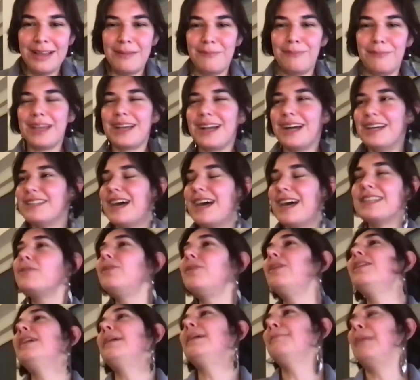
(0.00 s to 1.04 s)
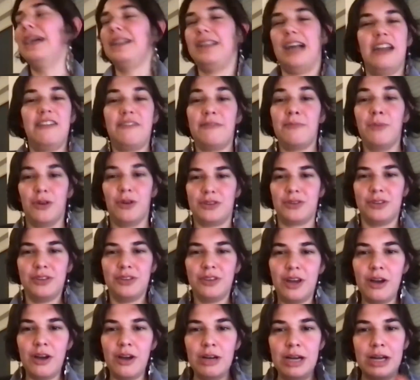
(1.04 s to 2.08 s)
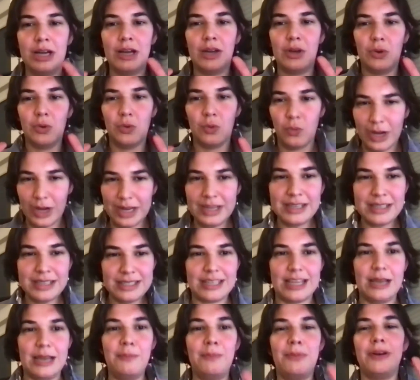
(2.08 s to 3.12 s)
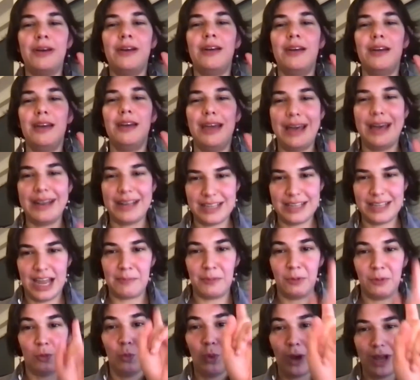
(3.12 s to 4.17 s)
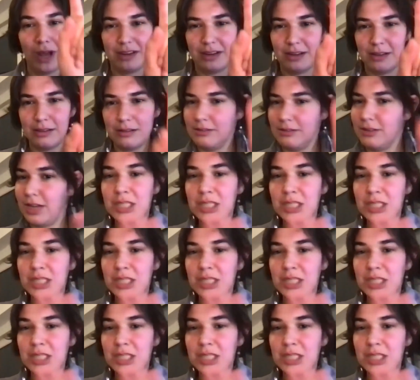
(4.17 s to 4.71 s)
because that's really my life motto, you know, one step at a time. One, not